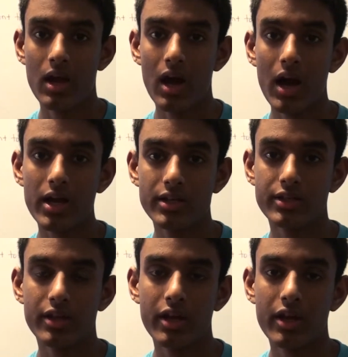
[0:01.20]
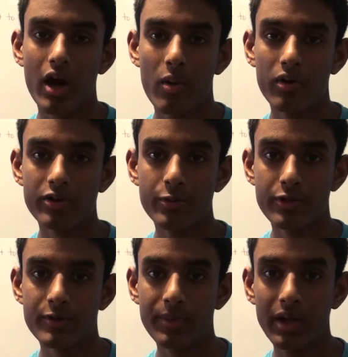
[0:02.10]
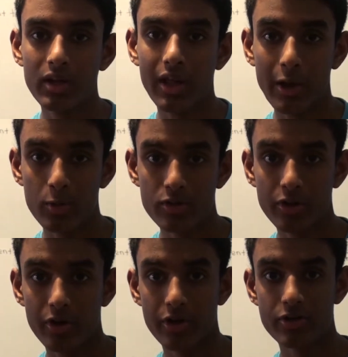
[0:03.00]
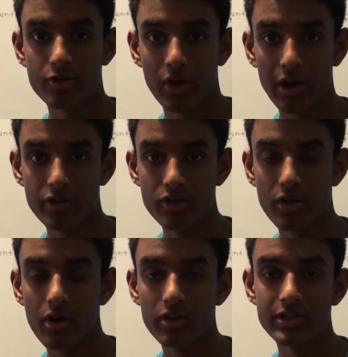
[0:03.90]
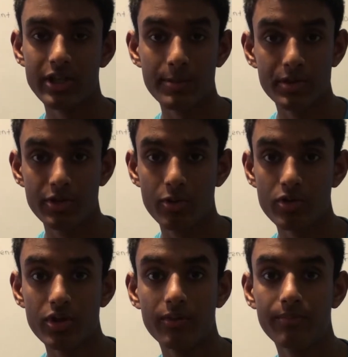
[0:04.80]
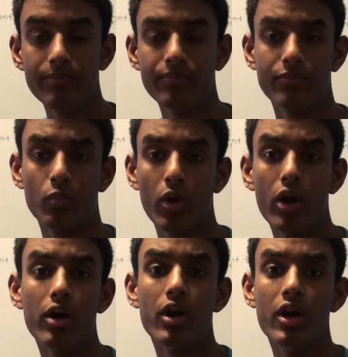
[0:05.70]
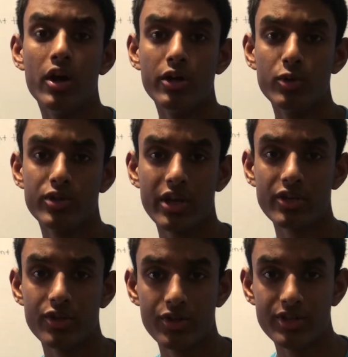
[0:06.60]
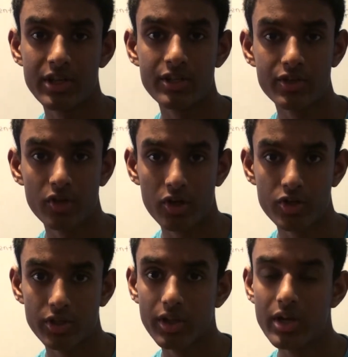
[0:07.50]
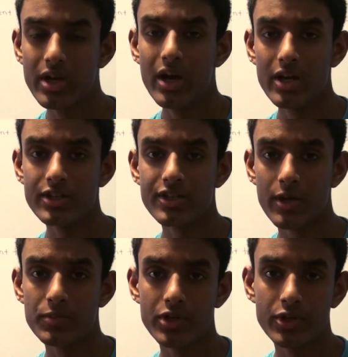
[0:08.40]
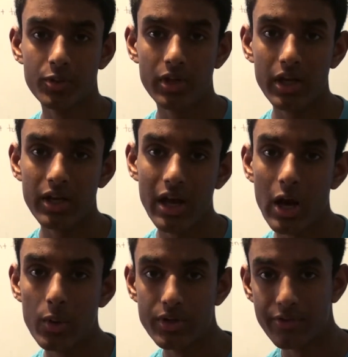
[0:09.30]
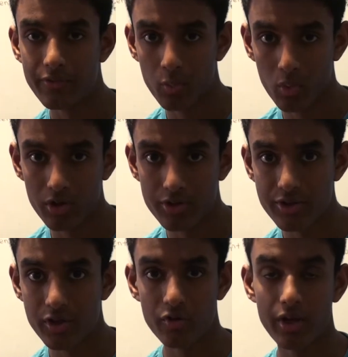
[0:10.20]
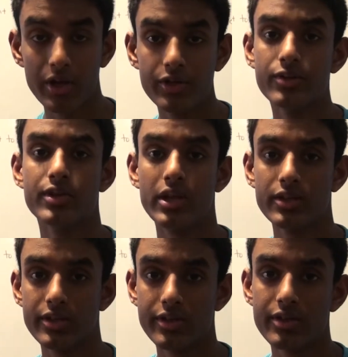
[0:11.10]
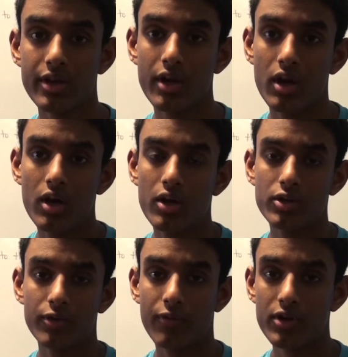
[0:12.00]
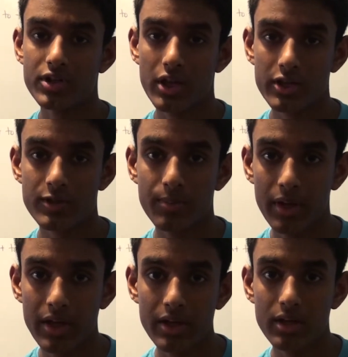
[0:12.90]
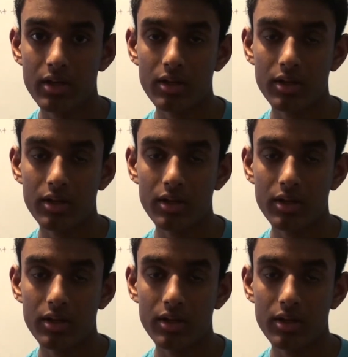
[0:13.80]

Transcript: Hi, today I wanted to explain a language learning strategy called substitution, where you take a certain sentence structure and substitute in and out different words to create new sentences. So first I'll explain